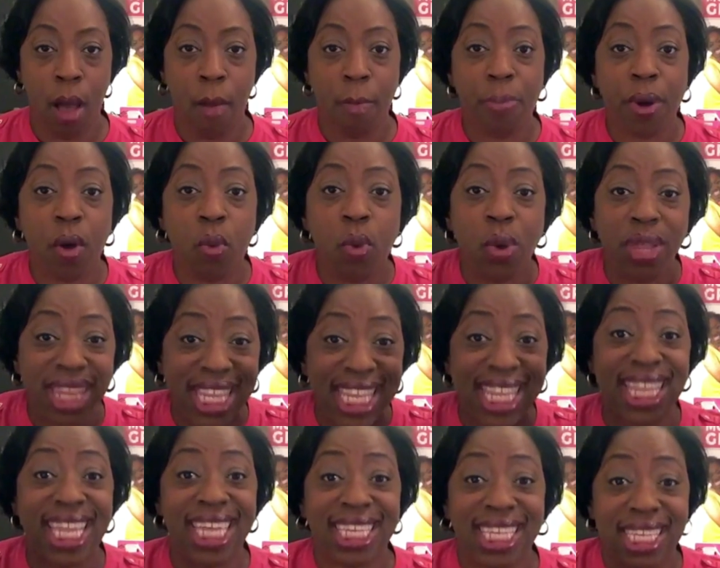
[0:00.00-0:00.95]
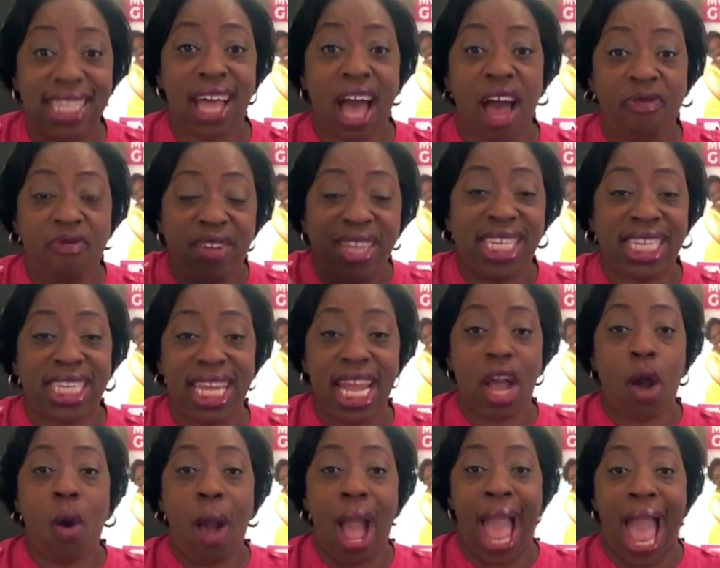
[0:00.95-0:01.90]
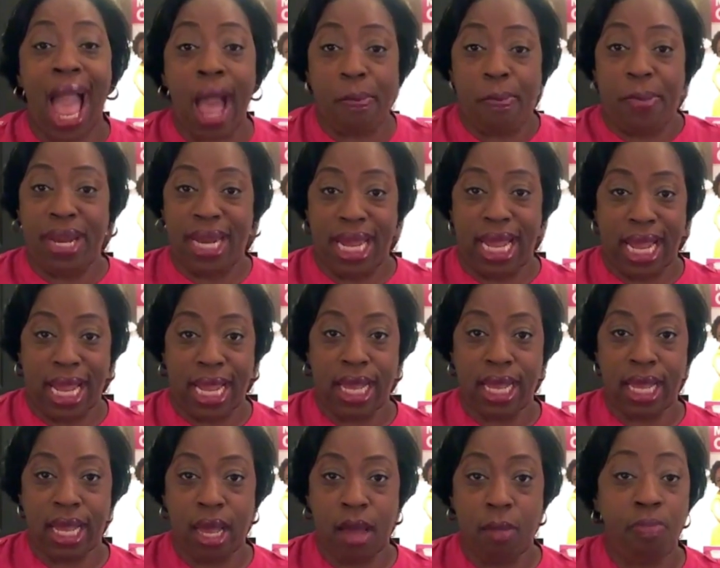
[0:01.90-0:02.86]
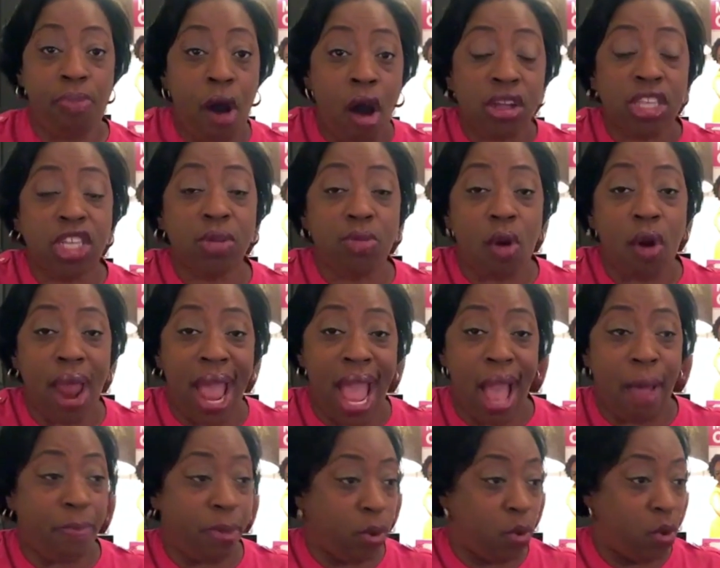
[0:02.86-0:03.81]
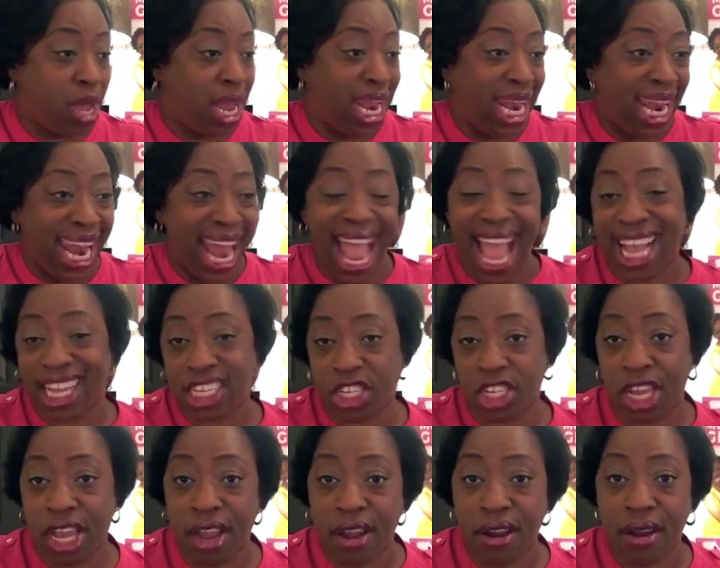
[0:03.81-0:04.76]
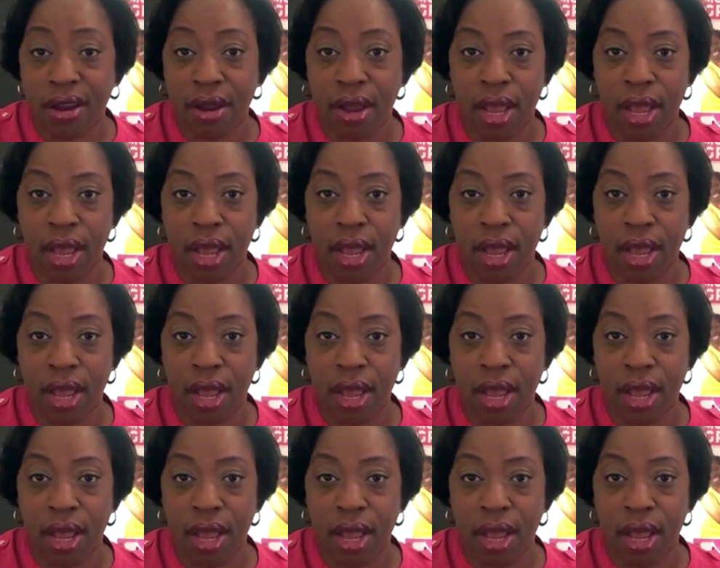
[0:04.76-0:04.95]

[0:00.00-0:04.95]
But the stuff is still happening. Baltimore happened what, last year?